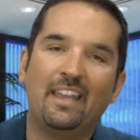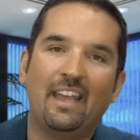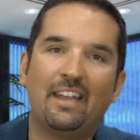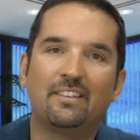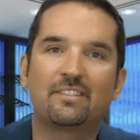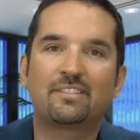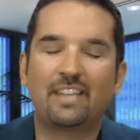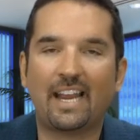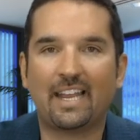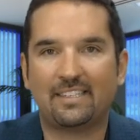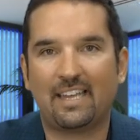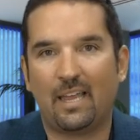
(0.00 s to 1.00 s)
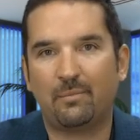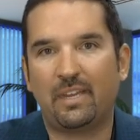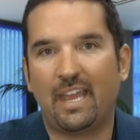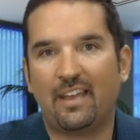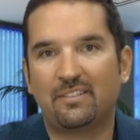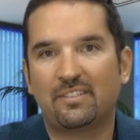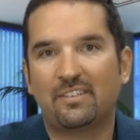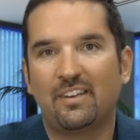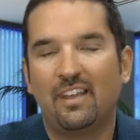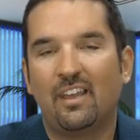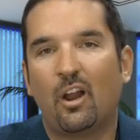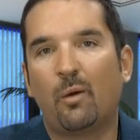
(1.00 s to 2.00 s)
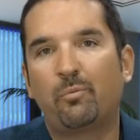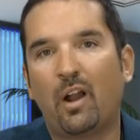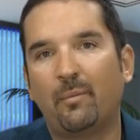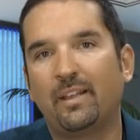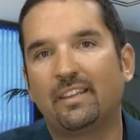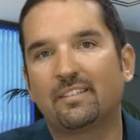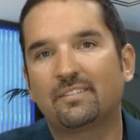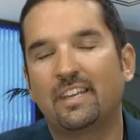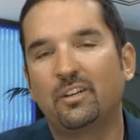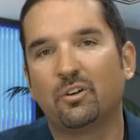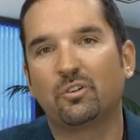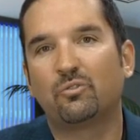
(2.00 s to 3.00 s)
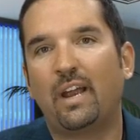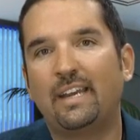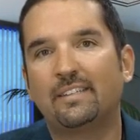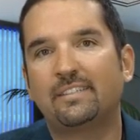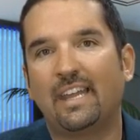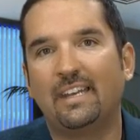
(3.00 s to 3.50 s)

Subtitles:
And second-time guests are probably the single greatest